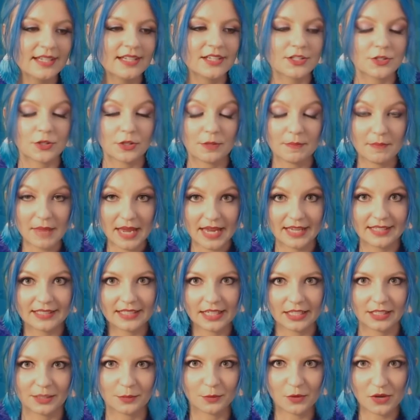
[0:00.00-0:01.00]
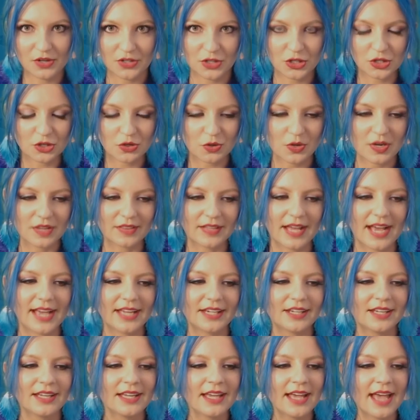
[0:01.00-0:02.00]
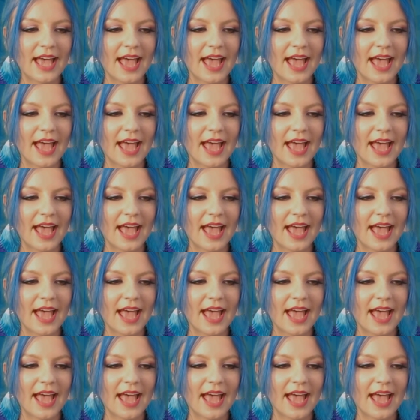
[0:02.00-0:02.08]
so the main Kingdom Quest storyline,